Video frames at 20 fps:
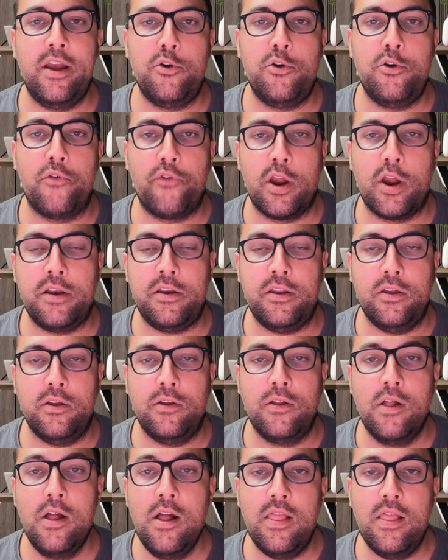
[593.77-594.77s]
don't forget to
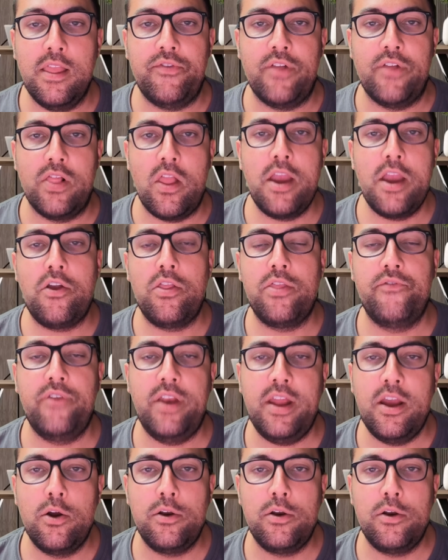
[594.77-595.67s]
leave a like on the video.